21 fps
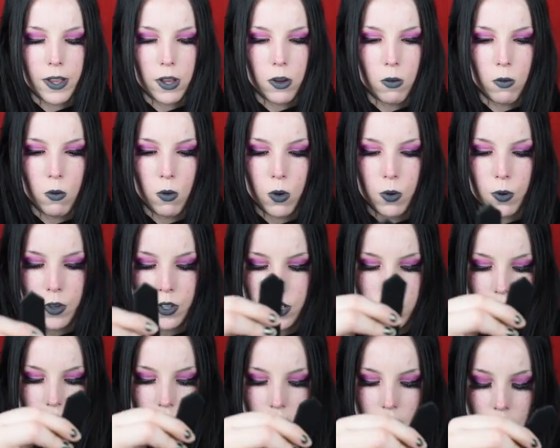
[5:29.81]
awkward
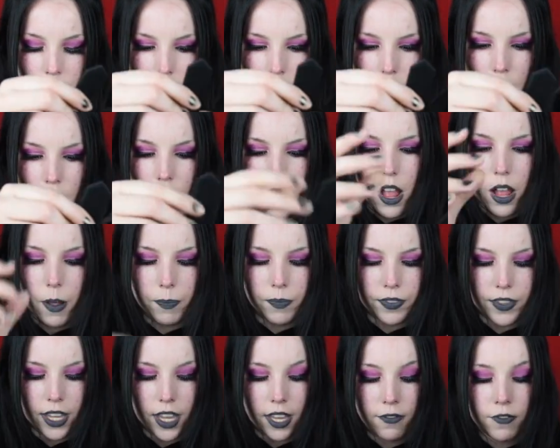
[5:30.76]

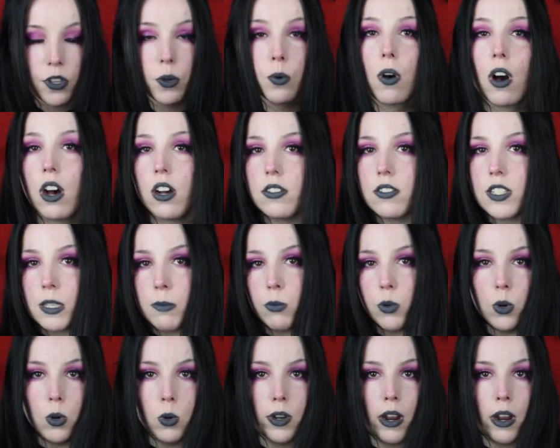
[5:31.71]
if you are small.